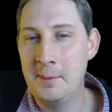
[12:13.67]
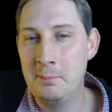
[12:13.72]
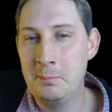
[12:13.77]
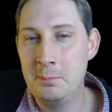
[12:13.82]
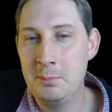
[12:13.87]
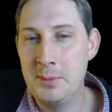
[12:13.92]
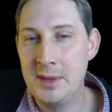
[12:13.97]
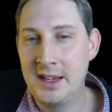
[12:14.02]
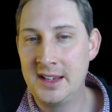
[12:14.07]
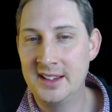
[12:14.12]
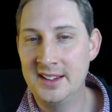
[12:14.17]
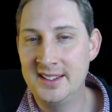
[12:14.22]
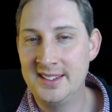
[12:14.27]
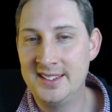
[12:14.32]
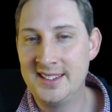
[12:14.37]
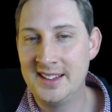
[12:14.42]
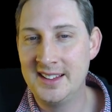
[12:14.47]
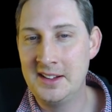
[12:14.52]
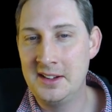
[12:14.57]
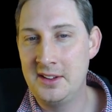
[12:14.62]

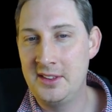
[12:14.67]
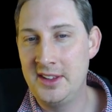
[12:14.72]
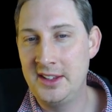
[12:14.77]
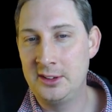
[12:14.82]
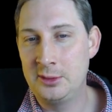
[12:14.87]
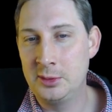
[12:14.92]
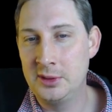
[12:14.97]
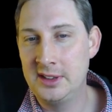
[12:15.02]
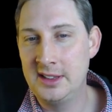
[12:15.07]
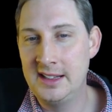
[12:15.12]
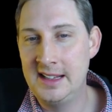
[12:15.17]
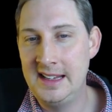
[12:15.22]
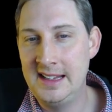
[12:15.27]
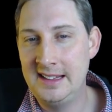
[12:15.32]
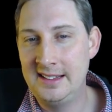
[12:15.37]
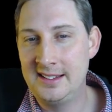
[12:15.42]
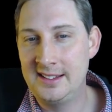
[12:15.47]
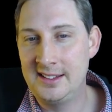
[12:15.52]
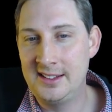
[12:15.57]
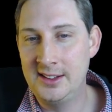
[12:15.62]
because this would
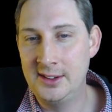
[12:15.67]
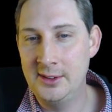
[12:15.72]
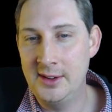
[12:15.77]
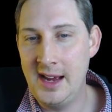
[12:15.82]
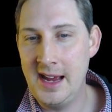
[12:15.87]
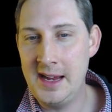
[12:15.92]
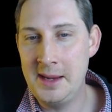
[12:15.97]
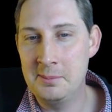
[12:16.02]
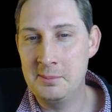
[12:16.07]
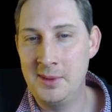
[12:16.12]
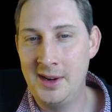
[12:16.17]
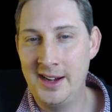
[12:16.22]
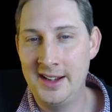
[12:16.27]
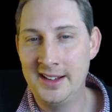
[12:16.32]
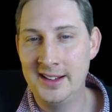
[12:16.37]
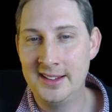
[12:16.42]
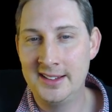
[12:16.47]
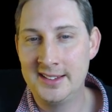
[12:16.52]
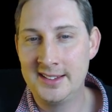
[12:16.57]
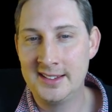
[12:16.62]
lead to
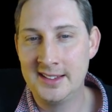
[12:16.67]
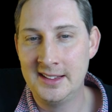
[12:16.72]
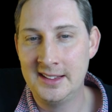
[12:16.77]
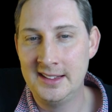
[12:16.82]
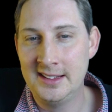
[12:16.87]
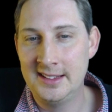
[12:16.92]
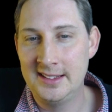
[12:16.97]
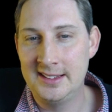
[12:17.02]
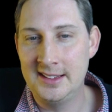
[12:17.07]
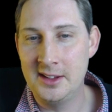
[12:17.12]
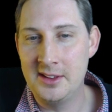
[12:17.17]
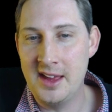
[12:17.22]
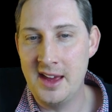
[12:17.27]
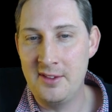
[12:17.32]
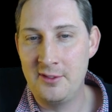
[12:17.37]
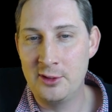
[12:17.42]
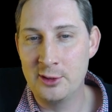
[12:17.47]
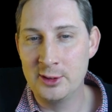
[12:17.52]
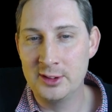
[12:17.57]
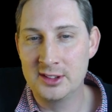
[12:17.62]
8-, so
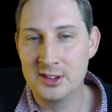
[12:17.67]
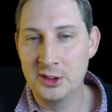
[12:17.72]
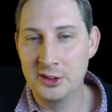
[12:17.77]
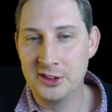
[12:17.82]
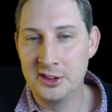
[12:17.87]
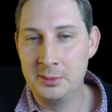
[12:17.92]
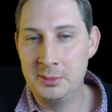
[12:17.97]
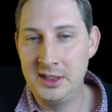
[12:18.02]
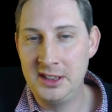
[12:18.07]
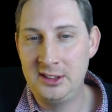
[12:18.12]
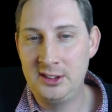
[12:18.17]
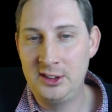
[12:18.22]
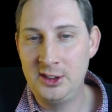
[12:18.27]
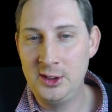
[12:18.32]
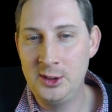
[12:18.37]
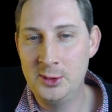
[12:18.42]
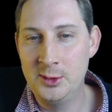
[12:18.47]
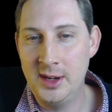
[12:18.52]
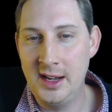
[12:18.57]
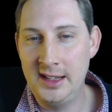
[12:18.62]
therefore it's got to be
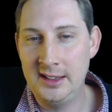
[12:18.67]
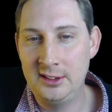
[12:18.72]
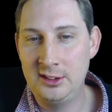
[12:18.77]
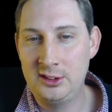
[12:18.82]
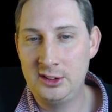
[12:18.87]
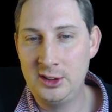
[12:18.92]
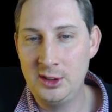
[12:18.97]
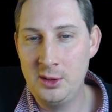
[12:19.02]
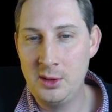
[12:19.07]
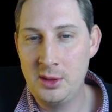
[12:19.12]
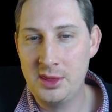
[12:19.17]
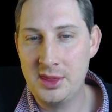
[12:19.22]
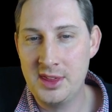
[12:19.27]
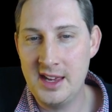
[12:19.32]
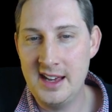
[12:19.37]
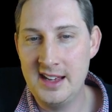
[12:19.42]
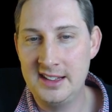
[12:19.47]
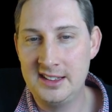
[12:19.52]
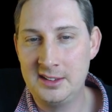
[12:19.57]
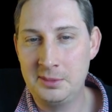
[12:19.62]
2
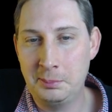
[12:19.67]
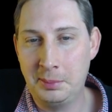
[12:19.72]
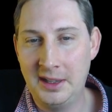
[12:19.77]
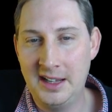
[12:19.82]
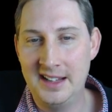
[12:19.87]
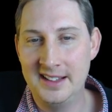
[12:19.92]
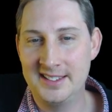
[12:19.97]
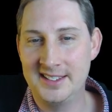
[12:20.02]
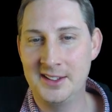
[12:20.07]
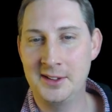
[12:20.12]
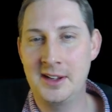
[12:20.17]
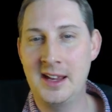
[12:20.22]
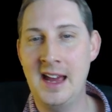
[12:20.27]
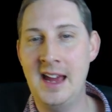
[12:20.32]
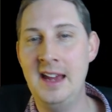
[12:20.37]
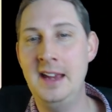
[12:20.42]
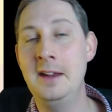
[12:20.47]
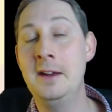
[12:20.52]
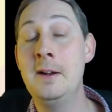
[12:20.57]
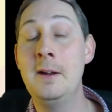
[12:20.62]
2/3+,
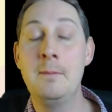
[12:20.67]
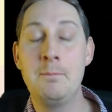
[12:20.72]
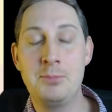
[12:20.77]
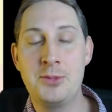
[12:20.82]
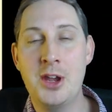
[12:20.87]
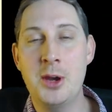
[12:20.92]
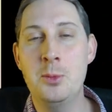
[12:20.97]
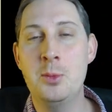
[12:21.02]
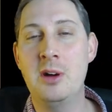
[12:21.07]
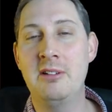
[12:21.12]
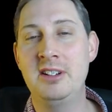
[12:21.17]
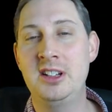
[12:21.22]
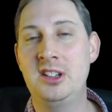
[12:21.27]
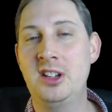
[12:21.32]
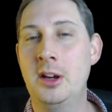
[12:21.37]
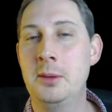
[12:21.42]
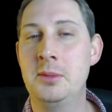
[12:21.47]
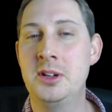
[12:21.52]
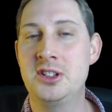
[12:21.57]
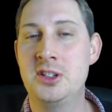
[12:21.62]
okay? Don't worry
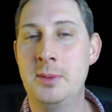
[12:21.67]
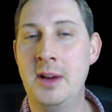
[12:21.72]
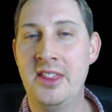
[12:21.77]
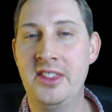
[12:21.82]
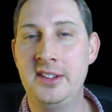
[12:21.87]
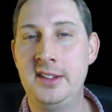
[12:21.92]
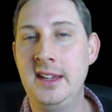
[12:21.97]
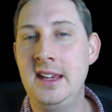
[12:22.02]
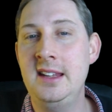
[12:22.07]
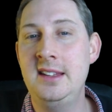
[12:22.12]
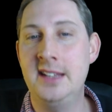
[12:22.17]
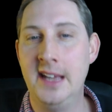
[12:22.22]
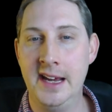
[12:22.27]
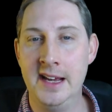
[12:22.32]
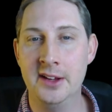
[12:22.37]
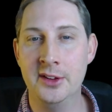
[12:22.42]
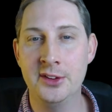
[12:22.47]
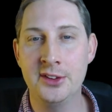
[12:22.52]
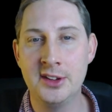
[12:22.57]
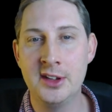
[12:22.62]
too much about the
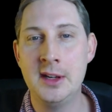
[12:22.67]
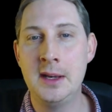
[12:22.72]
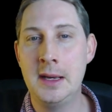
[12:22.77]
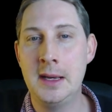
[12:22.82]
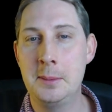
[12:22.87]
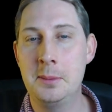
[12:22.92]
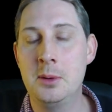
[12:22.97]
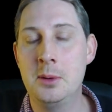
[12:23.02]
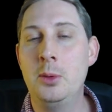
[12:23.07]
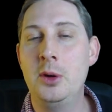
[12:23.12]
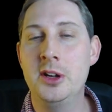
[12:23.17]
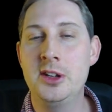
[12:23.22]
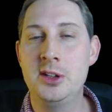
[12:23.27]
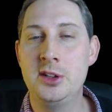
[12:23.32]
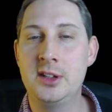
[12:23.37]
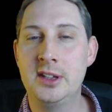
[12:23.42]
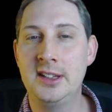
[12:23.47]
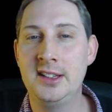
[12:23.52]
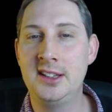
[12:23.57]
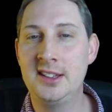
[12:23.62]
details, but what you
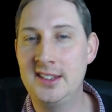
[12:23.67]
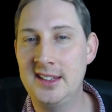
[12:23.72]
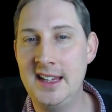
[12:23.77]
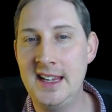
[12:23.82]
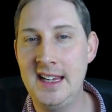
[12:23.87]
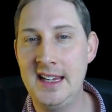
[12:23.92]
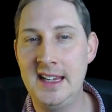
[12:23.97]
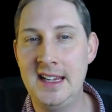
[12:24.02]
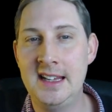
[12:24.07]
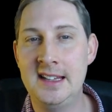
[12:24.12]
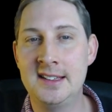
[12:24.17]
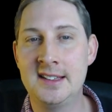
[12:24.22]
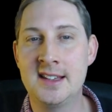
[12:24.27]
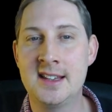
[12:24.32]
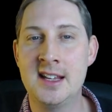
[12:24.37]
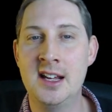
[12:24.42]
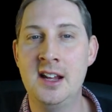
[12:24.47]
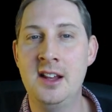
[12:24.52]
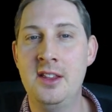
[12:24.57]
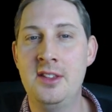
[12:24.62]
can see is
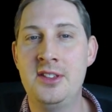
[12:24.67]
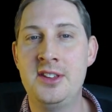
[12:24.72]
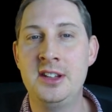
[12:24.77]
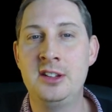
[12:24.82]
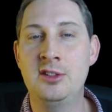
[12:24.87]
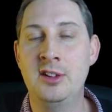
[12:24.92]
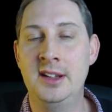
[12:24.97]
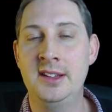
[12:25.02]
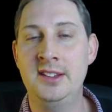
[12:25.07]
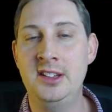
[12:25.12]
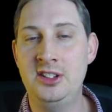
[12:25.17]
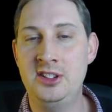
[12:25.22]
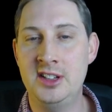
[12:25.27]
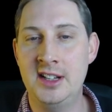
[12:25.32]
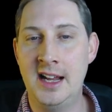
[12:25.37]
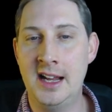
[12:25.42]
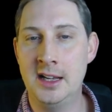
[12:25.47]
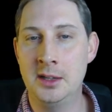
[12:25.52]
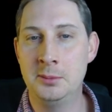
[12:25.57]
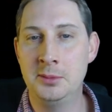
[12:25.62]
that the transition
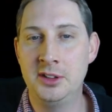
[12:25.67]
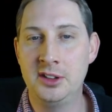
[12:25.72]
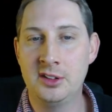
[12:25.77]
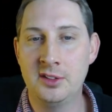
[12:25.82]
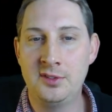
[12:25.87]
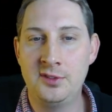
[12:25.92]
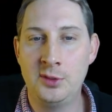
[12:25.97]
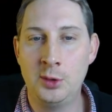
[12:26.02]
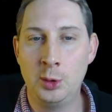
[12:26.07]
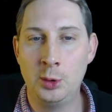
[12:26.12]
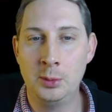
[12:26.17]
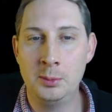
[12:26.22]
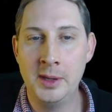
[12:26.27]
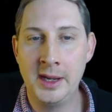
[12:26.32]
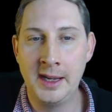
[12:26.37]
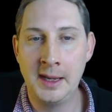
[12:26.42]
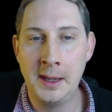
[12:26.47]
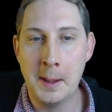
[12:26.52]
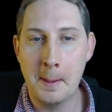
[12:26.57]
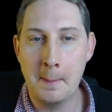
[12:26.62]
elements are
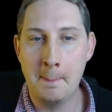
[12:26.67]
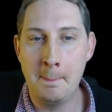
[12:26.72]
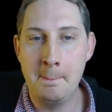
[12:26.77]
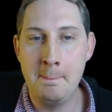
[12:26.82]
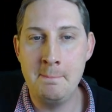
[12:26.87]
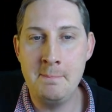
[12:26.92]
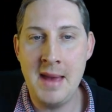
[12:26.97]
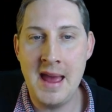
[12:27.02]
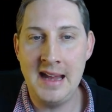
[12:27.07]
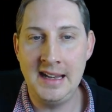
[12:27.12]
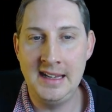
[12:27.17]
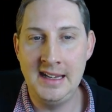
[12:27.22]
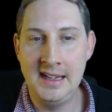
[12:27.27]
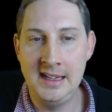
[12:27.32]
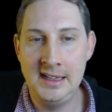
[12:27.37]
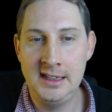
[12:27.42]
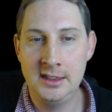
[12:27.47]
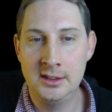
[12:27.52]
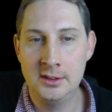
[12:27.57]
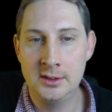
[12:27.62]
forming
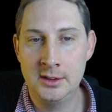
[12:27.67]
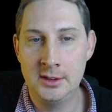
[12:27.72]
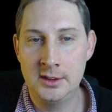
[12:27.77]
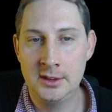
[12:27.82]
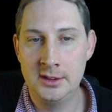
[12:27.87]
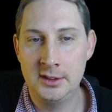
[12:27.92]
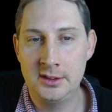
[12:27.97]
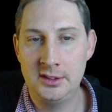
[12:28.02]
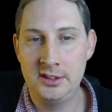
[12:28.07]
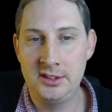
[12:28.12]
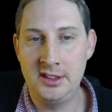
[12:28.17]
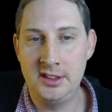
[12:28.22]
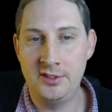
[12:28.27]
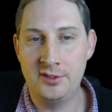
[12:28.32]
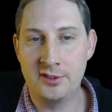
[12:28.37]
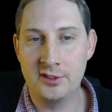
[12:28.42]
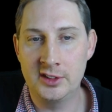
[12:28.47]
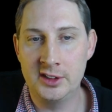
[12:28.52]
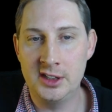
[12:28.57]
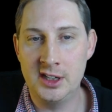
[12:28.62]
many
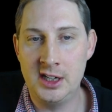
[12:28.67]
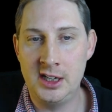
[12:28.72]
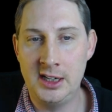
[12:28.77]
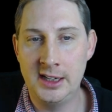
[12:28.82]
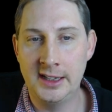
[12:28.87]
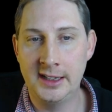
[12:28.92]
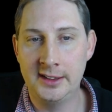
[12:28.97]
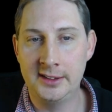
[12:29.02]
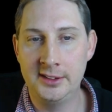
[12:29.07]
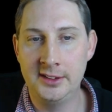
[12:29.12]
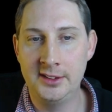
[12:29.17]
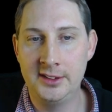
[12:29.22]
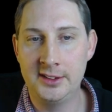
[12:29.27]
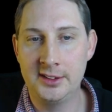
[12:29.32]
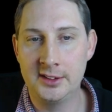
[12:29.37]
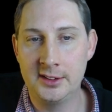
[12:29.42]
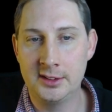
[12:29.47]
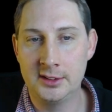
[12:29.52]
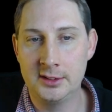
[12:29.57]
different ions.